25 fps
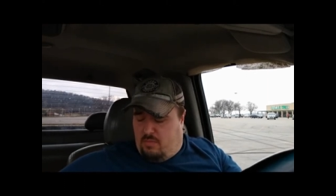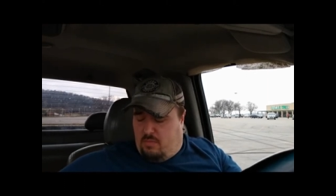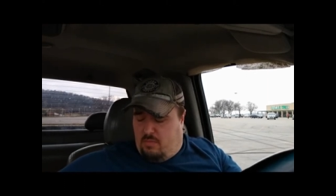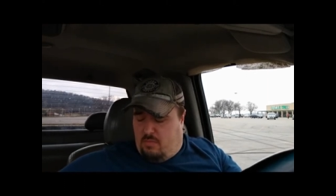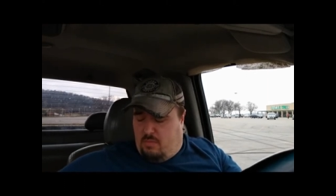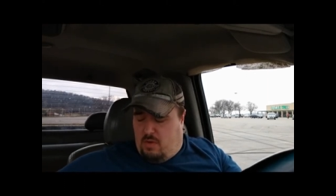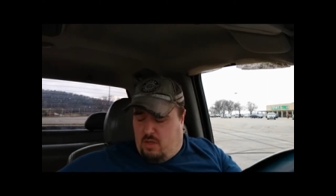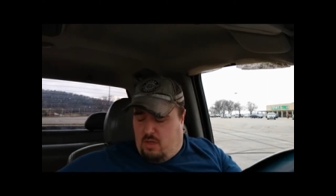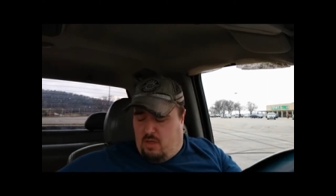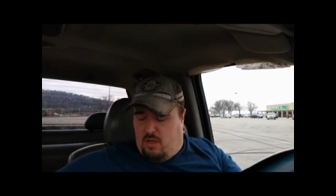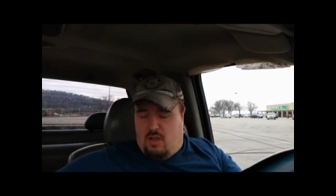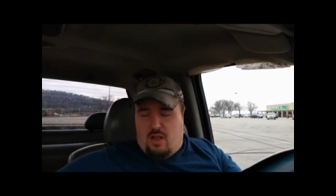
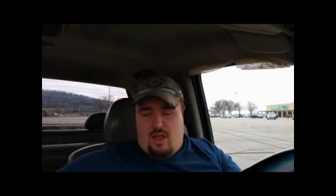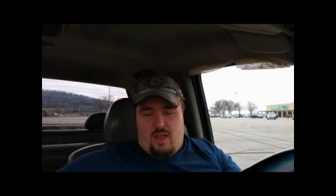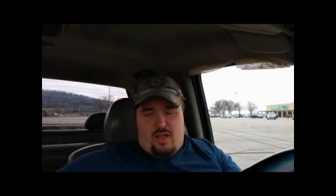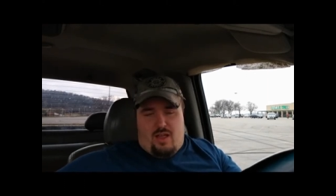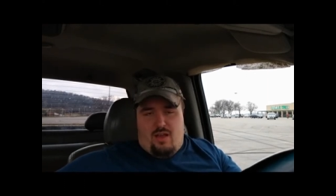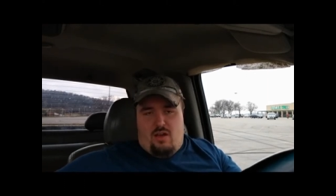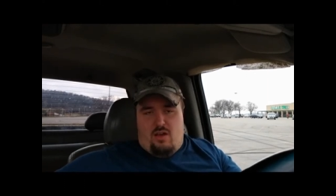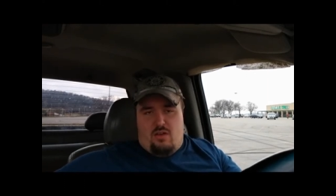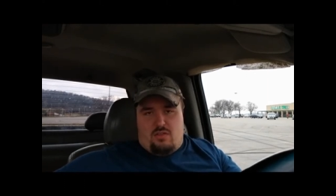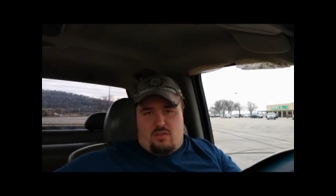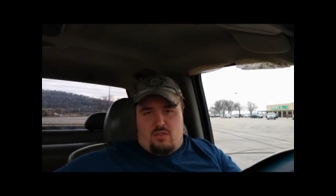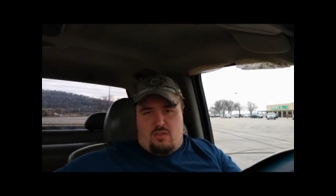But like
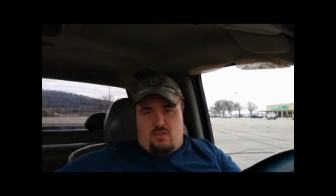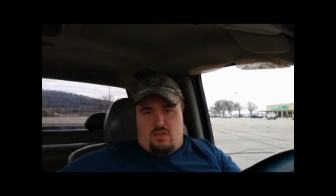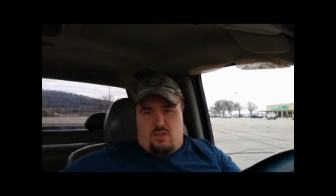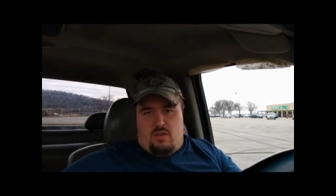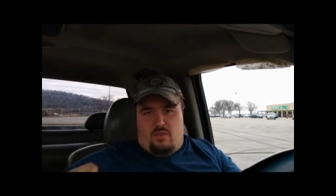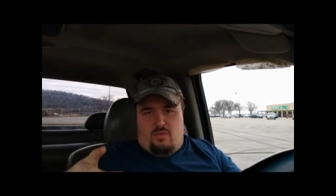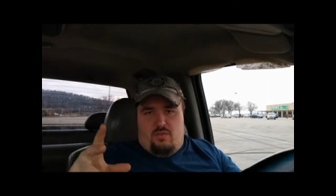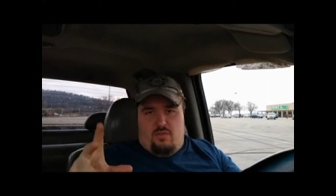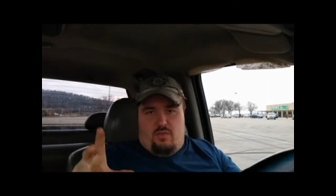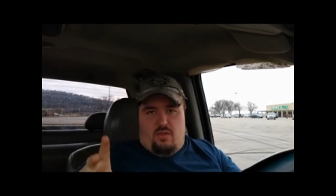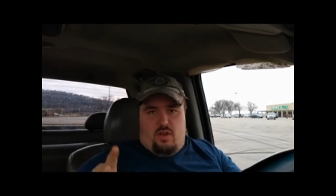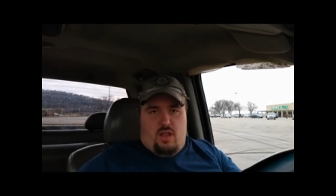I also
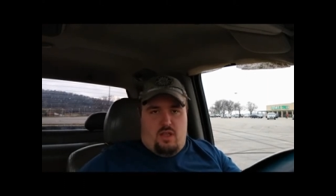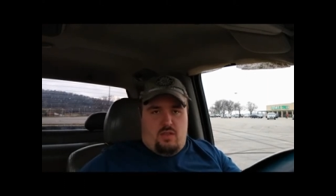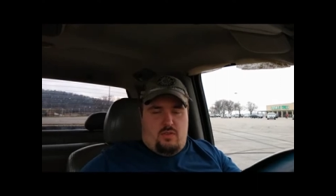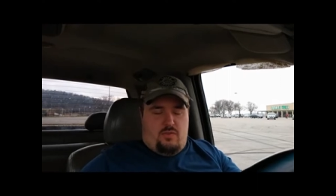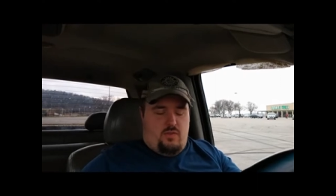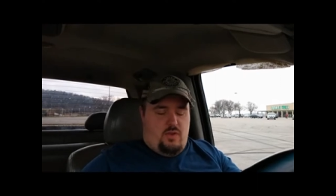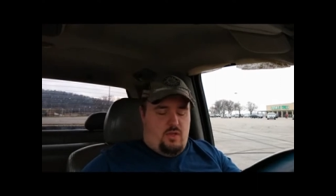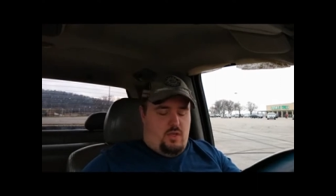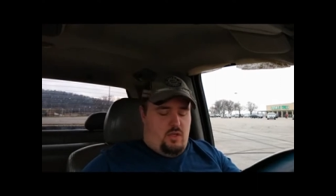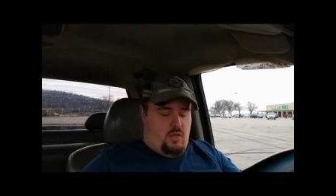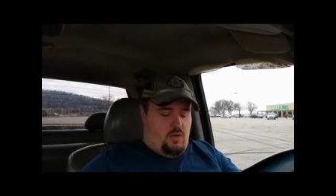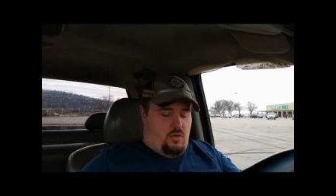said last
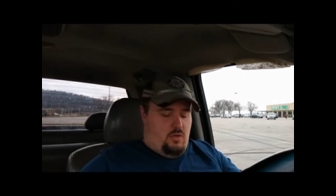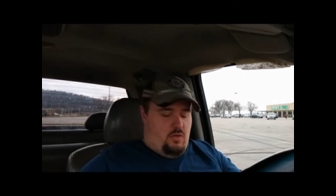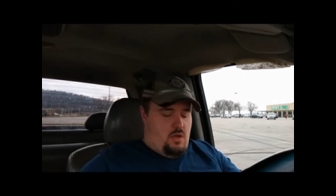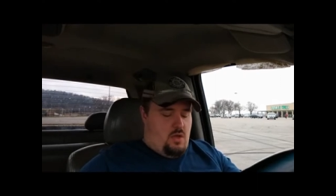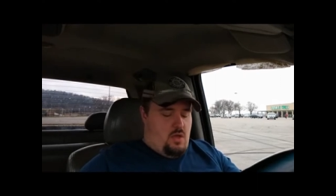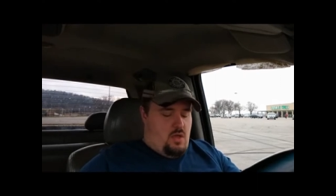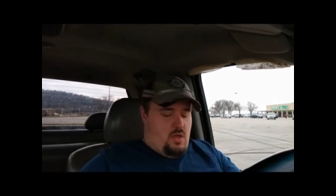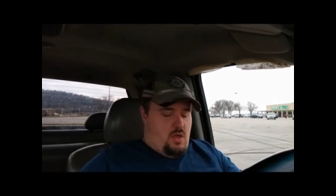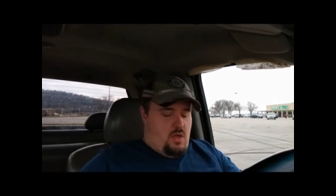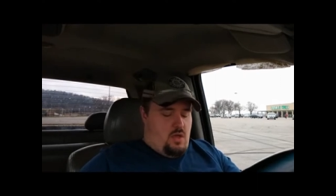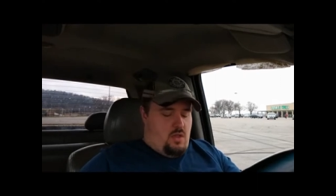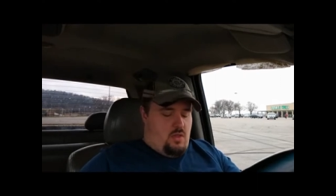video,
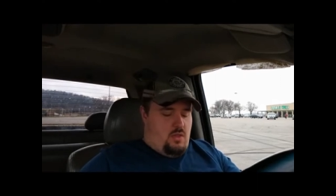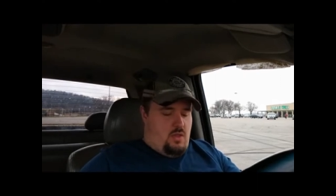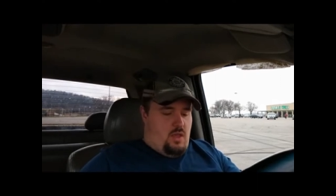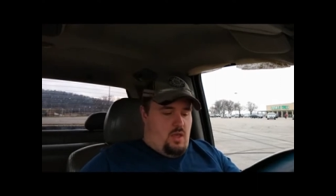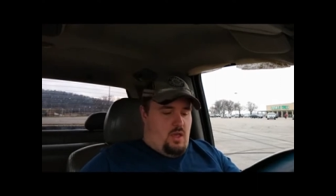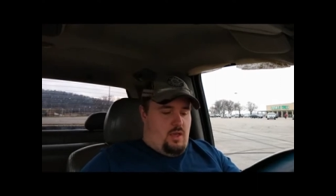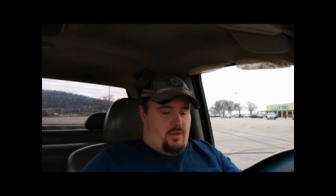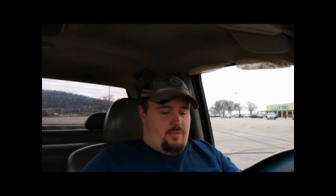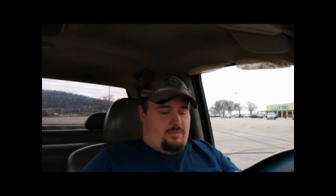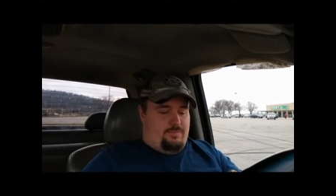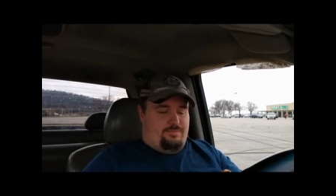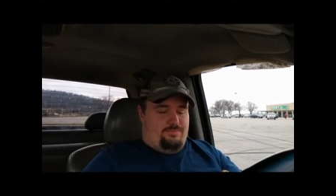
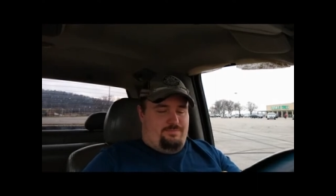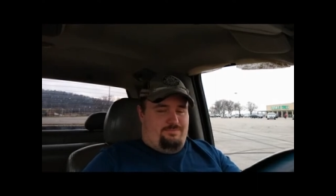that